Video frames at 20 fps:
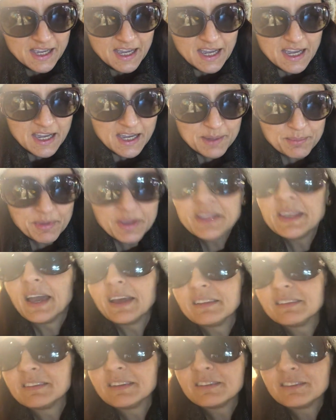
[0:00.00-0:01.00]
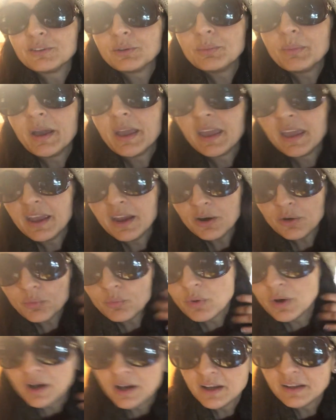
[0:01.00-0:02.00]
Yes, so my hair
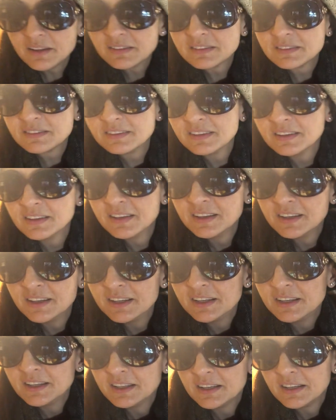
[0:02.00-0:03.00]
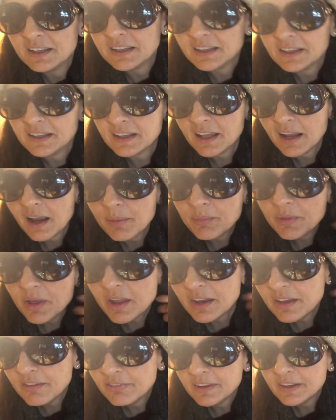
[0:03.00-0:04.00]
was, and I'm
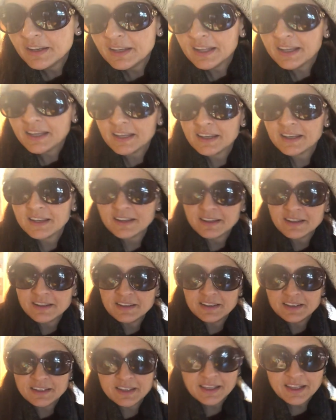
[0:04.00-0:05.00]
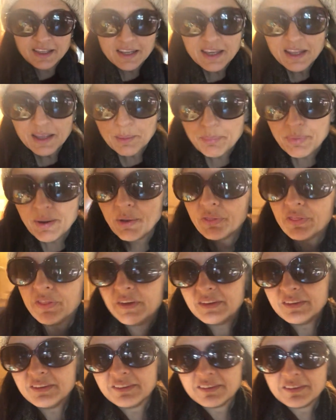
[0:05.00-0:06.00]
not even kidding about
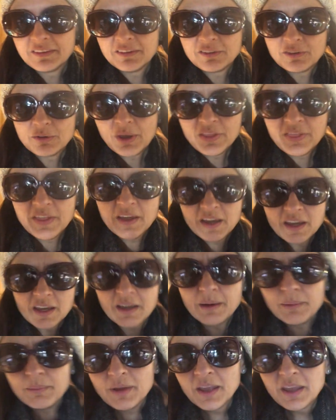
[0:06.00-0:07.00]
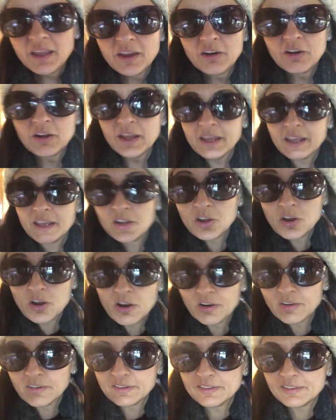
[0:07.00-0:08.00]
this, so I think I cut my hair like in
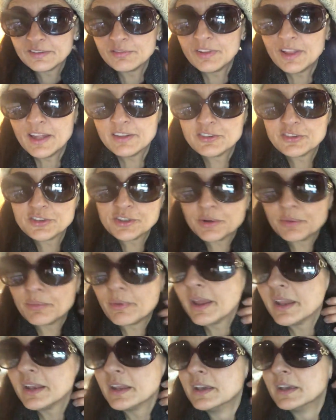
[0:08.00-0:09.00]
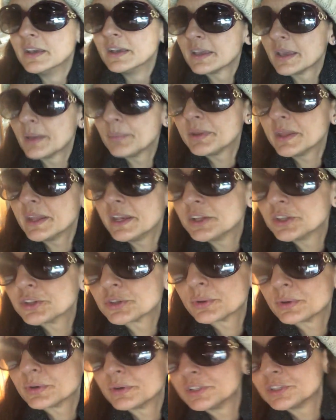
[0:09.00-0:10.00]
August of last year, right? Kept getting
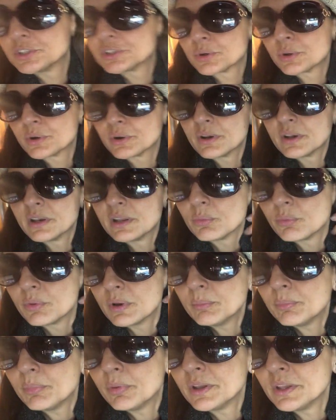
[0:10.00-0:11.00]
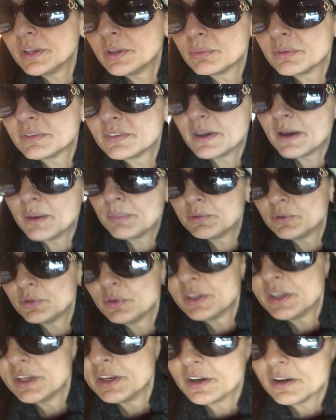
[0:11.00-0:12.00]
shorter and shorter, and at one point it was up to
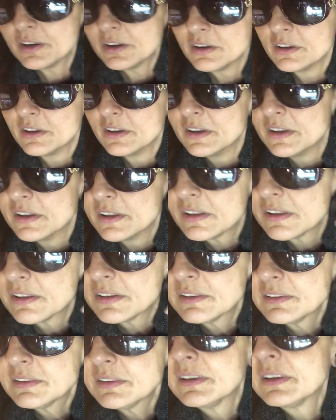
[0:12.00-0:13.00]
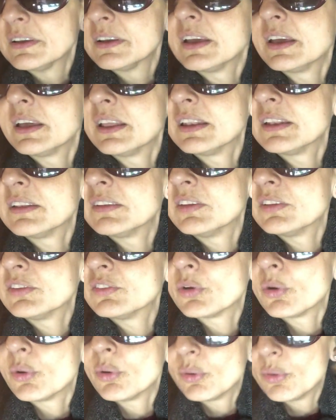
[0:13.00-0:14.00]
here, and
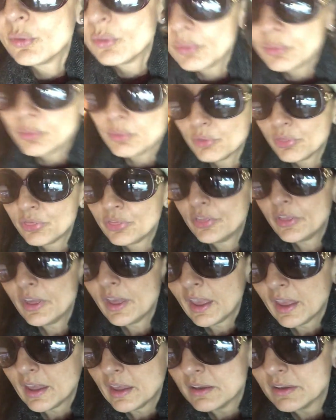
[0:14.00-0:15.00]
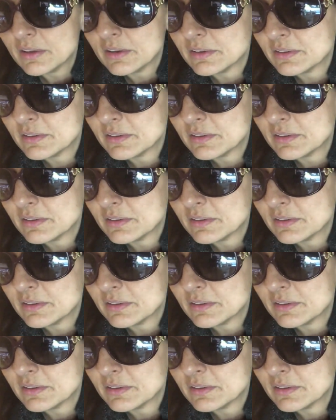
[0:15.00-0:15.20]
this whole thing